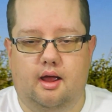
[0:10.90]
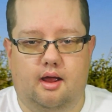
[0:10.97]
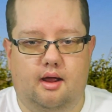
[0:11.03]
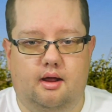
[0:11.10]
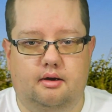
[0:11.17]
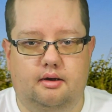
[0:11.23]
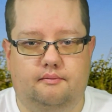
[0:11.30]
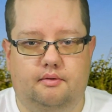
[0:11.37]

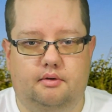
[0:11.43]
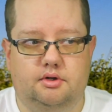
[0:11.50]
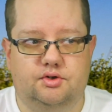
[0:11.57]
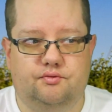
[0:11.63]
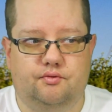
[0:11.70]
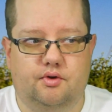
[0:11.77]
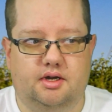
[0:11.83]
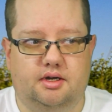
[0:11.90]
Howdy, folks.
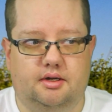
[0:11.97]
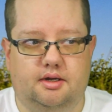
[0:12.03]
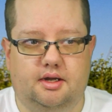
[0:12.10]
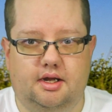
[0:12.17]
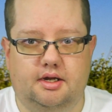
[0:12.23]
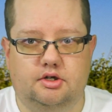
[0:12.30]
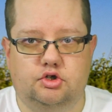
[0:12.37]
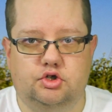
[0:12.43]
Frank
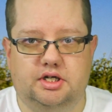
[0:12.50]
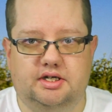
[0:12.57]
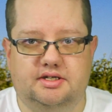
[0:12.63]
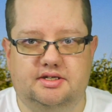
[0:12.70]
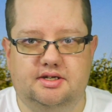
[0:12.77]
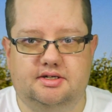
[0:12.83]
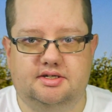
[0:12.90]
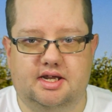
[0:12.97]

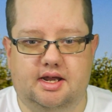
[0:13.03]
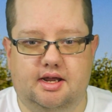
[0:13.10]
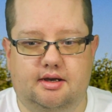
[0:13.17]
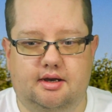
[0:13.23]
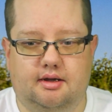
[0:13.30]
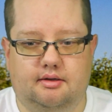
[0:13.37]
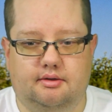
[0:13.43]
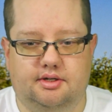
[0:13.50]

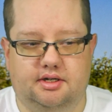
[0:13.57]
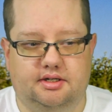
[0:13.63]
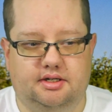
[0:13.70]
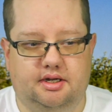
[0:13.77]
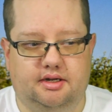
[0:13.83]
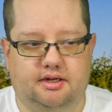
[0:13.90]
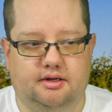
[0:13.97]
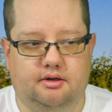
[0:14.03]
KG6NLW
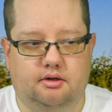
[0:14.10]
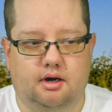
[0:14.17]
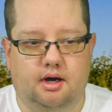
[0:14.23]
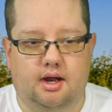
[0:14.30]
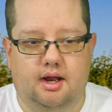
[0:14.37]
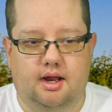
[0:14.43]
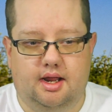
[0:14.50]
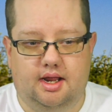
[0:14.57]
here,
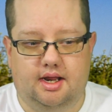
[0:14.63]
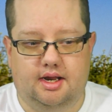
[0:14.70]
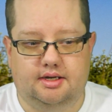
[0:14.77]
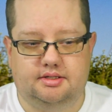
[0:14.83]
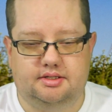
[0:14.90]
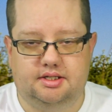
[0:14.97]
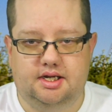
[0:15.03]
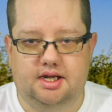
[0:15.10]
and
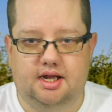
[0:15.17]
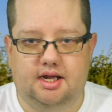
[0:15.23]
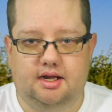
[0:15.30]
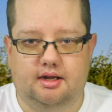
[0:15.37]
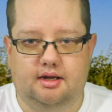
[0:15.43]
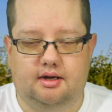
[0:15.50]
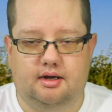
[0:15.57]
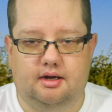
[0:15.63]
today
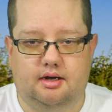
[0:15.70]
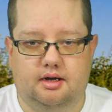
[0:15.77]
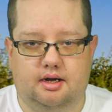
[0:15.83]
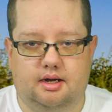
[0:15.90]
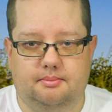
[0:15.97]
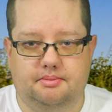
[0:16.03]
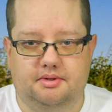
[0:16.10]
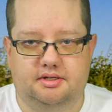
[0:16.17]

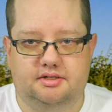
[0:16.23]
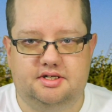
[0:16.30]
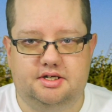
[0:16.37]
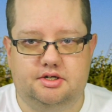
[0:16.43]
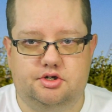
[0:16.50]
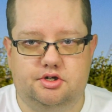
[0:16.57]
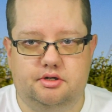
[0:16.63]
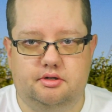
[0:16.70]
I'm going to
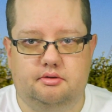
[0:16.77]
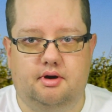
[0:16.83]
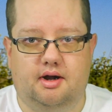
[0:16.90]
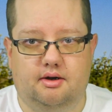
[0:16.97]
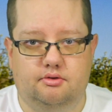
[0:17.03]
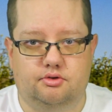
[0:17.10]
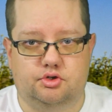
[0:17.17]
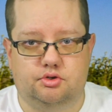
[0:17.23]
teach you
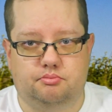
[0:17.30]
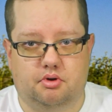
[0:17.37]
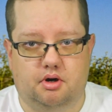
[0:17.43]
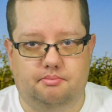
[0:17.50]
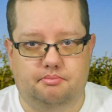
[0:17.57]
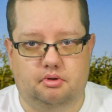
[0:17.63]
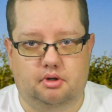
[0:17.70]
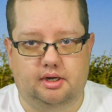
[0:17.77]
how to
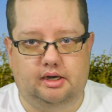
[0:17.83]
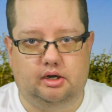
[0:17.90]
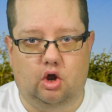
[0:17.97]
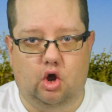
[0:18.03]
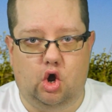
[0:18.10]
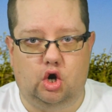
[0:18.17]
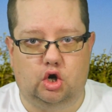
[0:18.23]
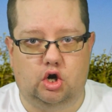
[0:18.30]
properly
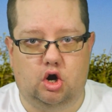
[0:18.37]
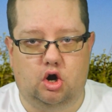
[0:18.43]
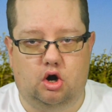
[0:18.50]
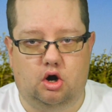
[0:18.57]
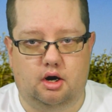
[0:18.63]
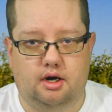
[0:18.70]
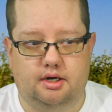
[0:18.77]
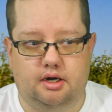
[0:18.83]
log
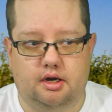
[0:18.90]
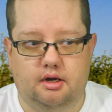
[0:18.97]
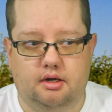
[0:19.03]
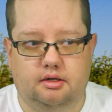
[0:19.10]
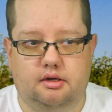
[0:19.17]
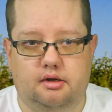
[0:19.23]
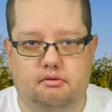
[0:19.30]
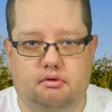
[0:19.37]
on
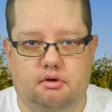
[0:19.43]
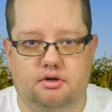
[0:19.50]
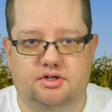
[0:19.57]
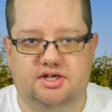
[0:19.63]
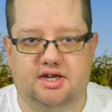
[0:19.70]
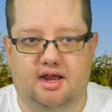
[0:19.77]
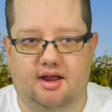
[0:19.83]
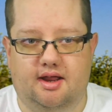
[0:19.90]

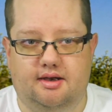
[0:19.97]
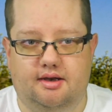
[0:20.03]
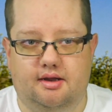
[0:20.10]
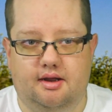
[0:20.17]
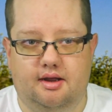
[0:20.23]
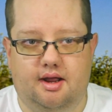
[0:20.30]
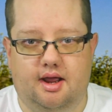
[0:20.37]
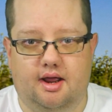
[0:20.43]
QRZ
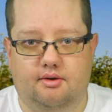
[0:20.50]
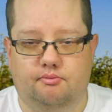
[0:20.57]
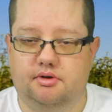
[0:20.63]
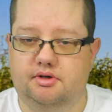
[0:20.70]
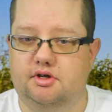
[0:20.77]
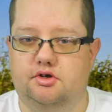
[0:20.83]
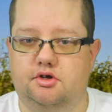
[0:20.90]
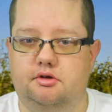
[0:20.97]
and what
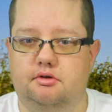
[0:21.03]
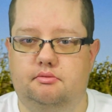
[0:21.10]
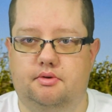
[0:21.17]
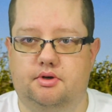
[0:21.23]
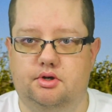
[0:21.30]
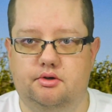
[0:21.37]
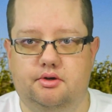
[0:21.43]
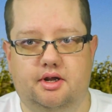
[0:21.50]
to do when
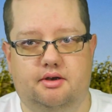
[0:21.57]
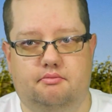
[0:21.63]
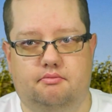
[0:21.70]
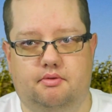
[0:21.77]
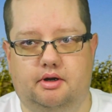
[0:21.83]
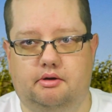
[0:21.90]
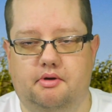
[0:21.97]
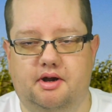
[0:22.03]
you get a
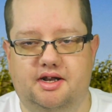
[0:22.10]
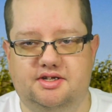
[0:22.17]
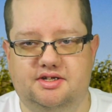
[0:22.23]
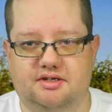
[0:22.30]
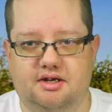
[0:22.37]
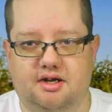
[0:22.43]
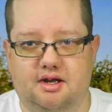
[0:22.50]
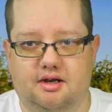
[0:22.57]

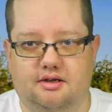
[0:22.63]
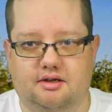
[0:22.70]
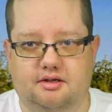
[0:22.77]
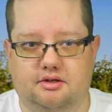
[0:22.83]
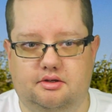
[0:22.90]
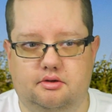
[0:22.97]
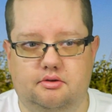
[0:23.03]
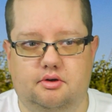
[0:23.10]
request that
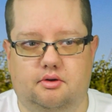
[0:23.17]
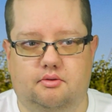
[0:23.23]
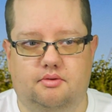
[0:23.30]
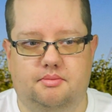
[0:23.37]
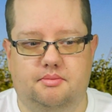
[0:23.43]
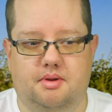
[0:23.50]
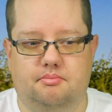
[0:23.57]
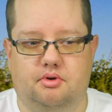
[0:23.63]
you don't
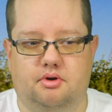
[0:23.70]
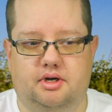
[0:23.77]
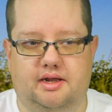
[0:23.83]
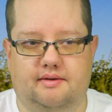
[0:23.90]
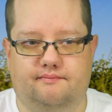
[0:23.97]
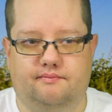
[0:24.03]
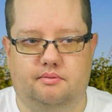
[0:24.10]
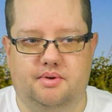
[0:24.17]
remember the
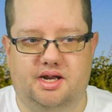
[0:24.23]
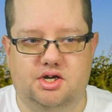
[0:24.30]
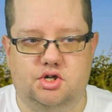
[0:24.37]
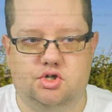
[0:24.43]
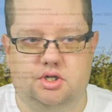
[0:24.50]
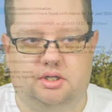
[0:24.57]
information.